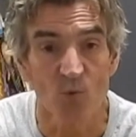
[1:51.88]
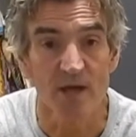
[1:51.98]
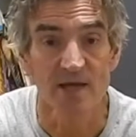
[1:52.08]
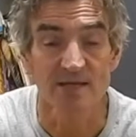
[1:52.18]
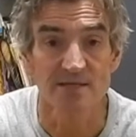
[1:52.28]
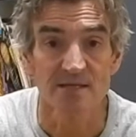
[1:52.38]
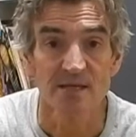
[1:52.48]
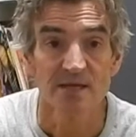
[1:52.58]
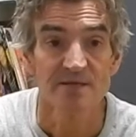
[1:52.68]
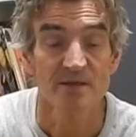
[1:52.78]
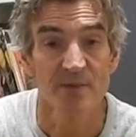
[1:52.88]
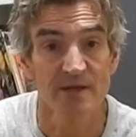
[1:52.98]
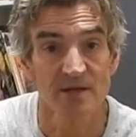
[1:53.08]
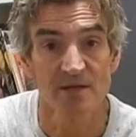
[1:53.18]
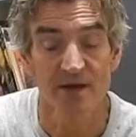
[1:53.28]
ways to make
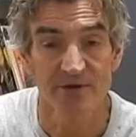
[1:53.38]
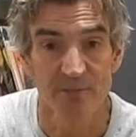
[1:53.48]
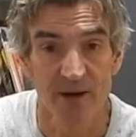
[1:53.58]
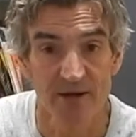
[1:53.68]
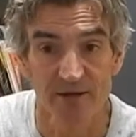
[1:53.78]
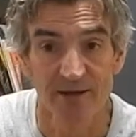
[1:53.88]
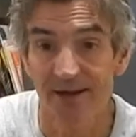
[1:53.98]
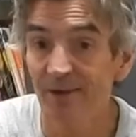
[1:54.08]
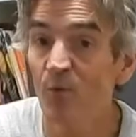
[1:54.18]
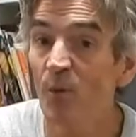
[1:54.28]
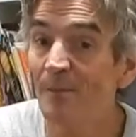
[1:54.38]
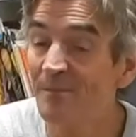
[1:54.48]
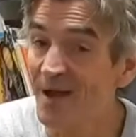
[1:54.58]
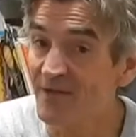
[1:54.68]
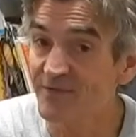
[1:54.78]
a cloud in a bottle, and I will
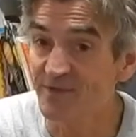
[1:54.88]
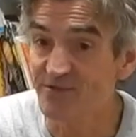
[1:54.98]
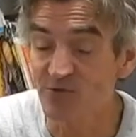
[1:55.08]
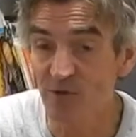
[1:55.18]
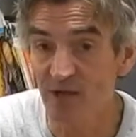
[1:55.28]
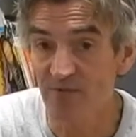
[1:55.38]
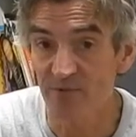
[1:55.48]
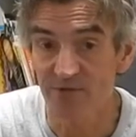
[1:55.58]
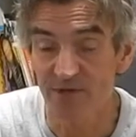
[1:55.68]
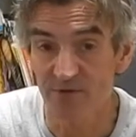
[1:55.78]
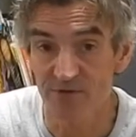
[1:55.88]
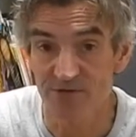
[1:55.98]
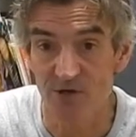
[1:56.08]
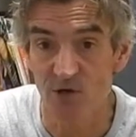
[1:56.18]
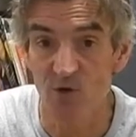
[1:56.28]
bet that you will have materials
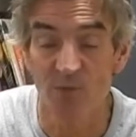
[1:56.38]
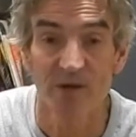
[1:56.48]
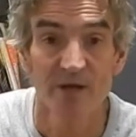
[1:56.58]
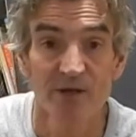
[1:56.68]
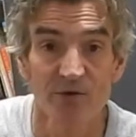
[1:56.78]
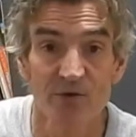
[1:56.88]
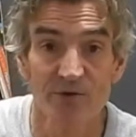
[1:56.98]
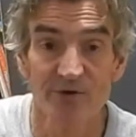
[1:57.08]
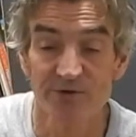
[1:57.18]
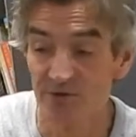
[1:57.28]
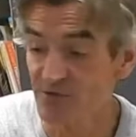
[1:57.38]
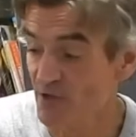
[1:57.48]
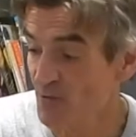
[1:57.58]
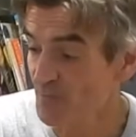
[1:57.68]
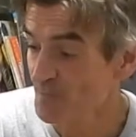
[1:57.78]
at home in order to do so.